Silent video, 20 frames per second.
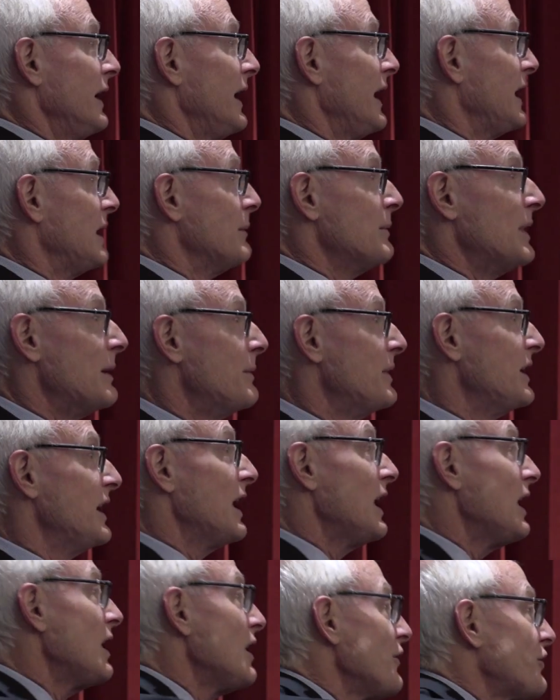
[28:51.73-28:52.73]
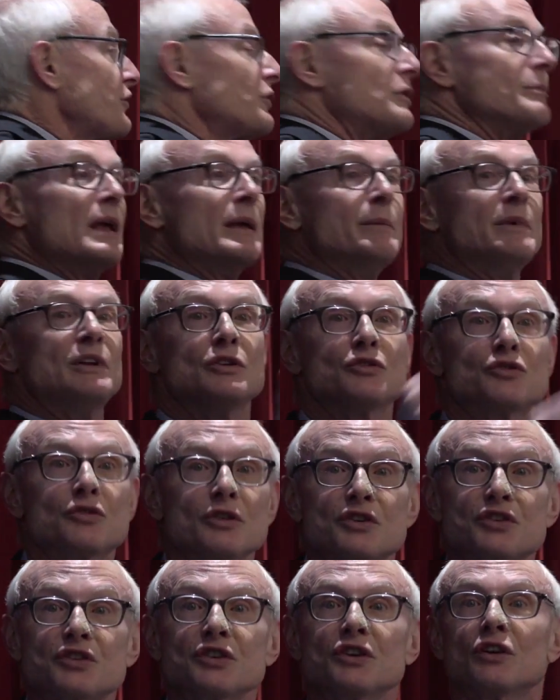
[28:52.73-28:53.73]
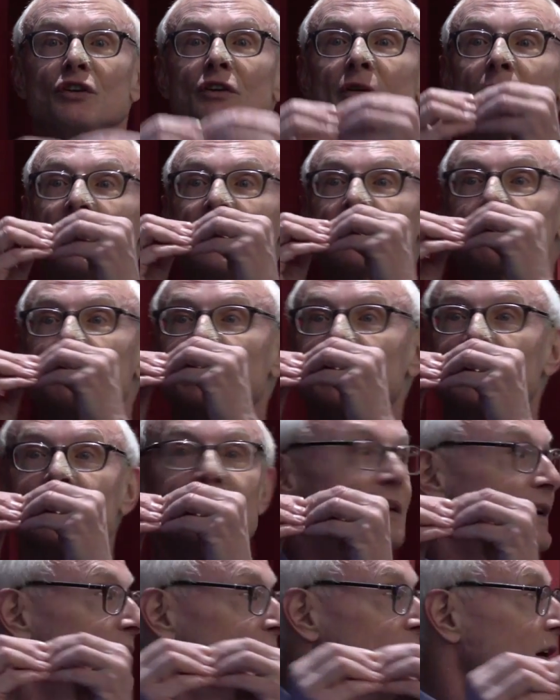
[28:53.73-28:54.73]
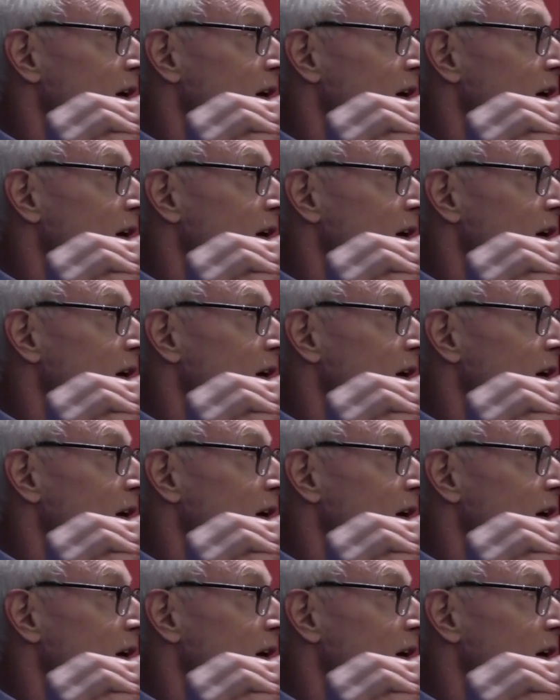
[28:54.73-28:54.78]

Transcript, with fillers: And it may be health, or it may be nutrition, or it may be a